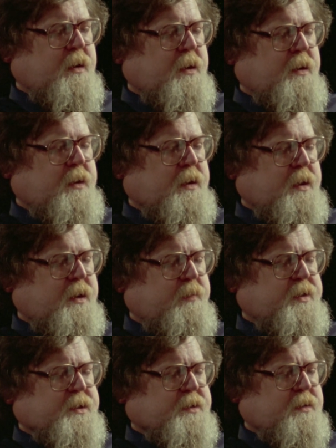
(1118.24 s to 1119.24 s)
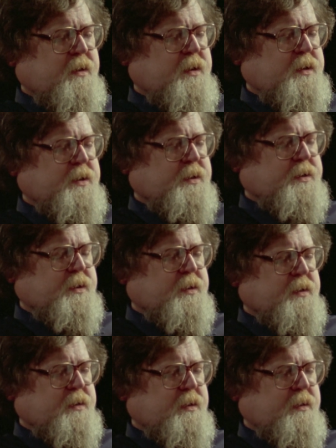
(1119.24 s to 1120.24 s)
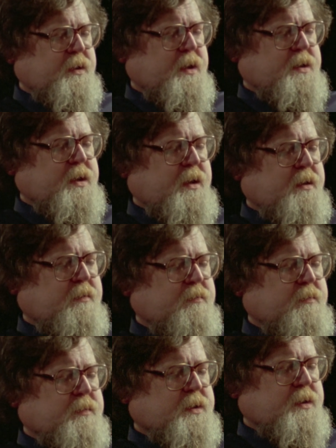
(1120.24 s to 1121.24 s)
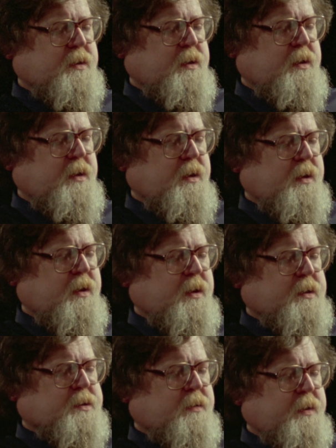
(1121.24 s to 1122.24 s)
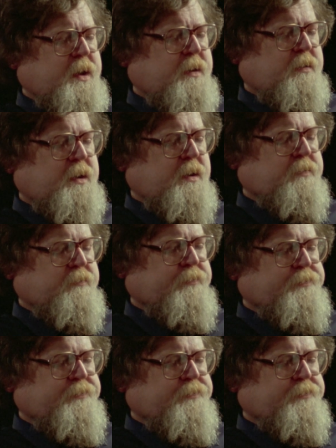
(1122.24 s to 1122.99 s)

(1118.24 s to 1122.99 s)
And I am astonished. His arms are so hairy.